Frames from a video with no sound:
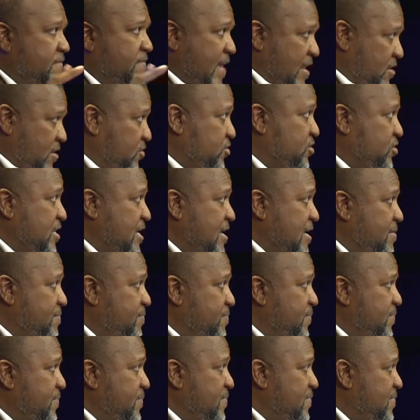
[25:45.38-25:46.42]

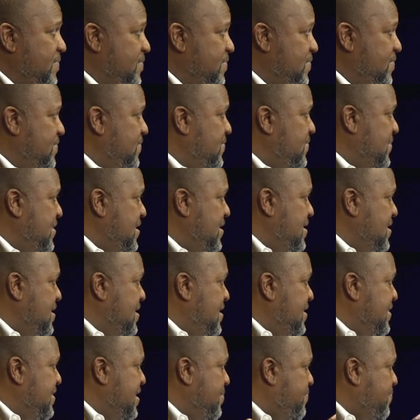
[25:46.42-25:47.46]
Fellowship,
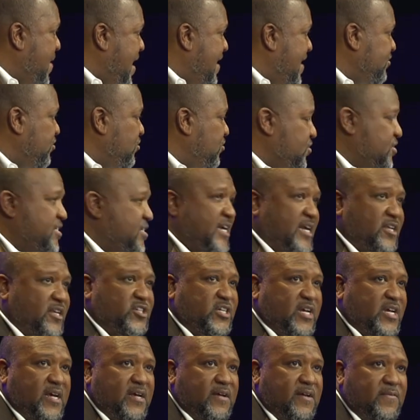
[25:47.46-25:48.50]
the apostles'
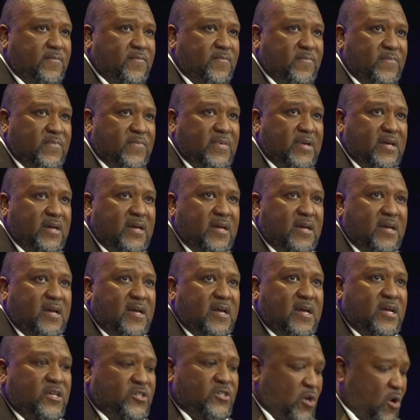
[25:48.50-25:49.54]
teaching.
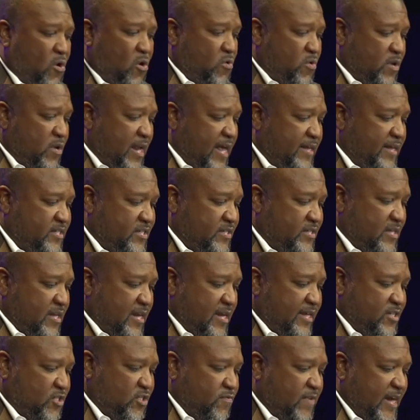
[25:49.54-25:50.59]
So
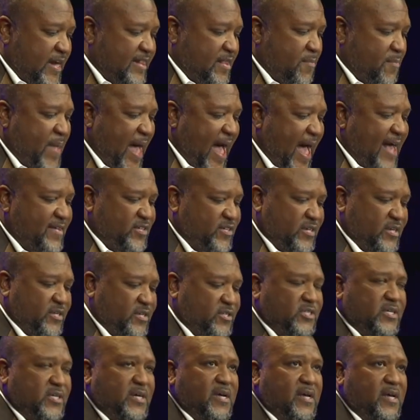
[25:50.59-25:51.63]
let's read the
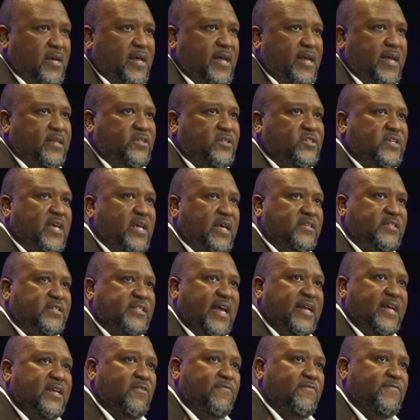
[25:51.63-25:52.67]
passage. It says,
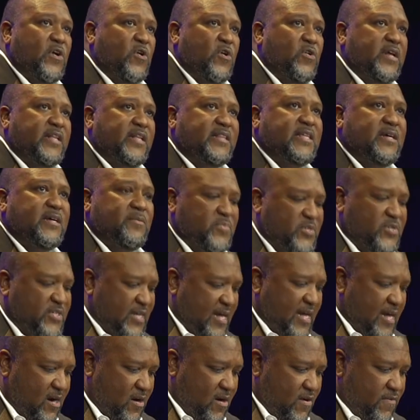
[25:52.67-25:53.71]
they devoted
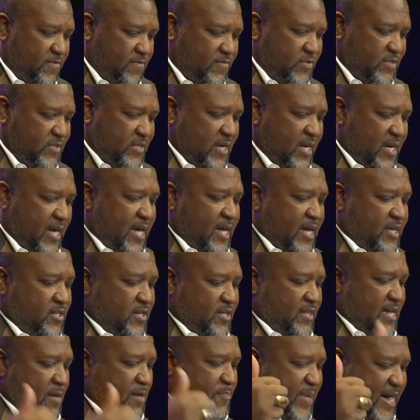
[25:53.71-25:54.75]
themselves
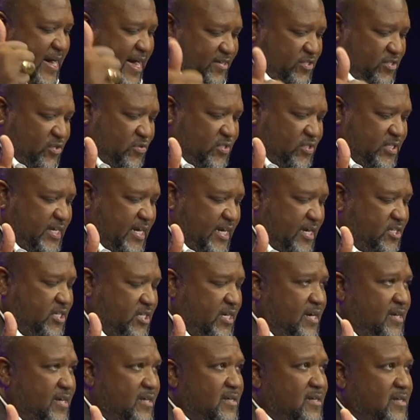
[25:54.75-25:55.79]
to the apostles'
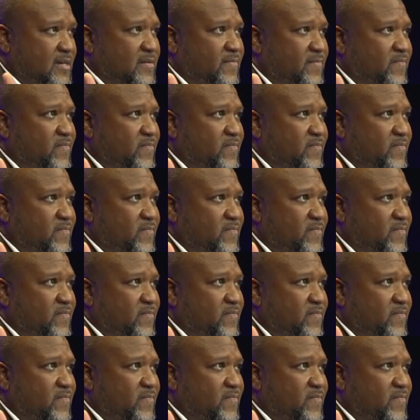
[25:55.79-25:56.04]
teaching,